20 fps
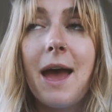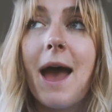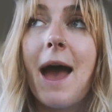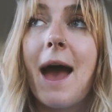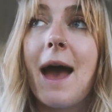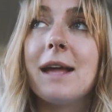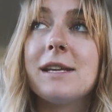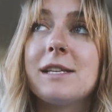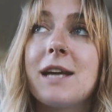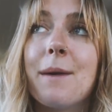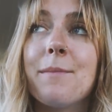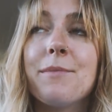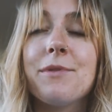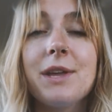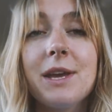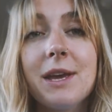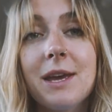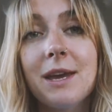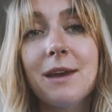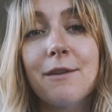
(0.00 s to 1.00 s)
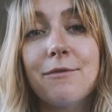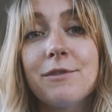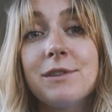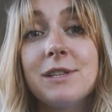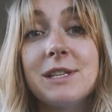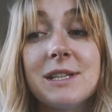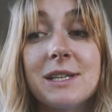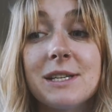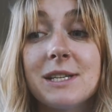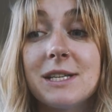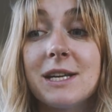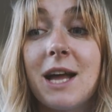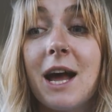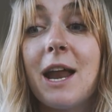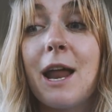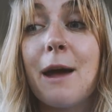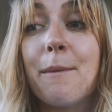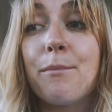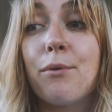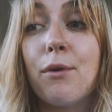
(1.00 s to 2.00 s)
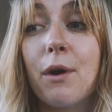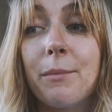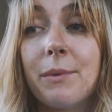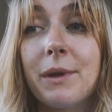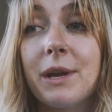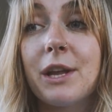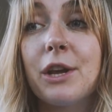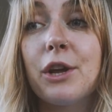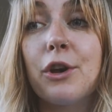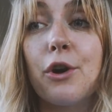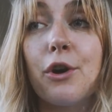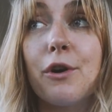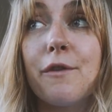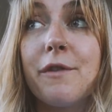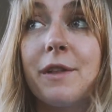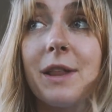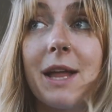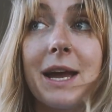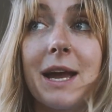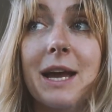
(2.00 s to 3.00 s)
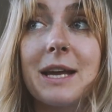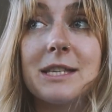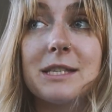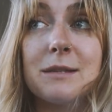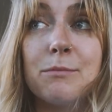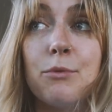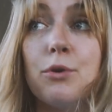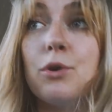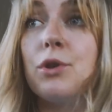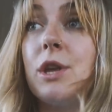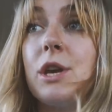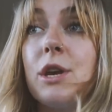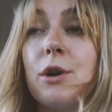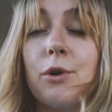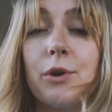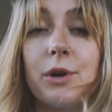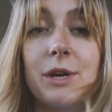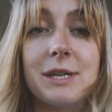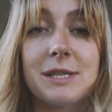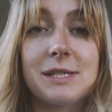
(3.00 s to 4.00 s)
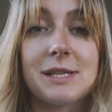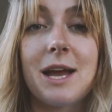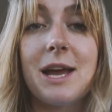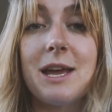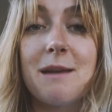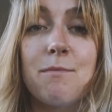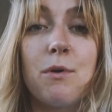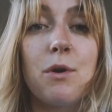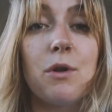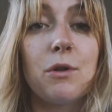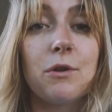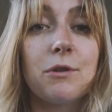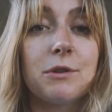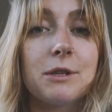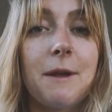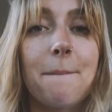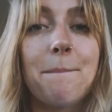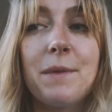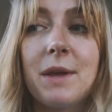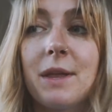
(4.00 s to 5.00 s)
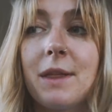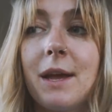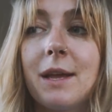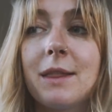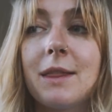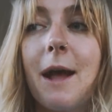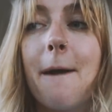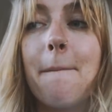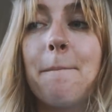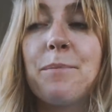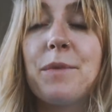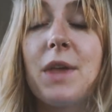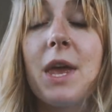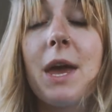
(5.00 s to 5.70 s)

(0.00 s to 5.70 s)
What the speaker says: And I'm thinking for dinner tonight I'm probably gonna go for like a smoothie or an acai bowl or something like that,